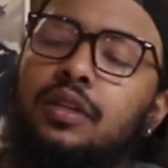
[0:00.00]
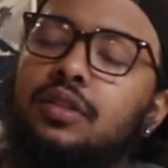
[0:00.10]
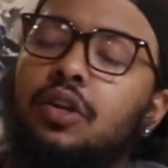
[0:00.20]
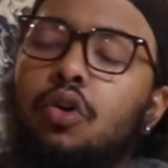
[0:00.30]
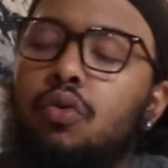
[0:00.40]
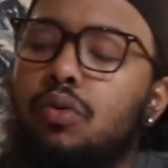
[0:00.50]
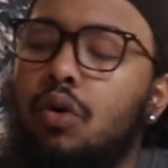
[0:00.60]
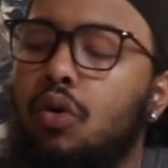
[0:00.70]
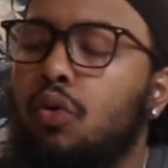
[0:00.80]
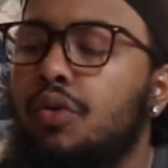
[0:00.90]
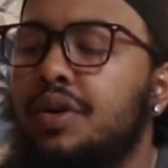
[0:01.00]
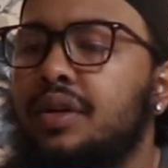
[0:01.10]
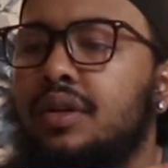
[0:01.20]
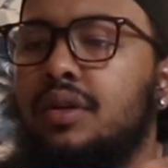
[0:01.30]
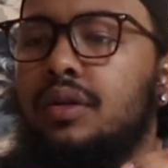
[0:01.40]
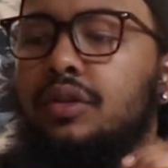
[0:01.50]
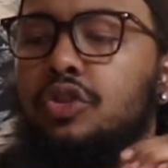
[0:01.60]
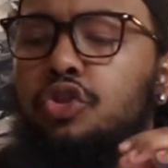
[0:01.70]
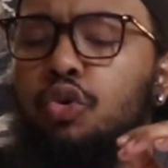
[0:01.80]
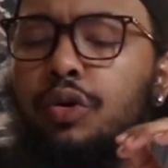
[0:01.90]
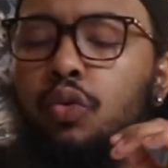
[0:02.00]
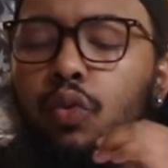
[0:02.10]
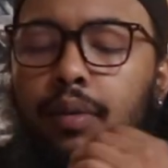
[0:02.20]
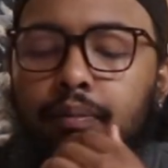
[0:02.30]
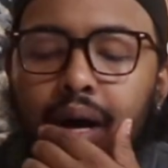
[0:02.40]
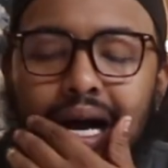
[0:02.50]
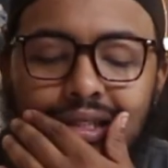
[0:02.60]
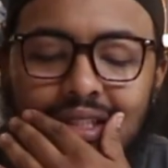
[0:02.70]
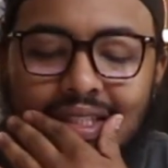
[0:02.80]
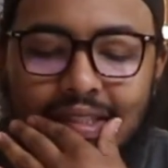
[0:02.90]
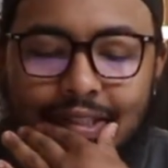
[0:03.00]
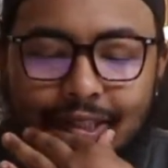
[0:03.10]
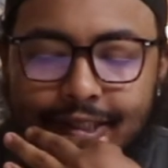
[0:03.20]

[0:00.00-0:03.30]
So on Jordan 1 boxes,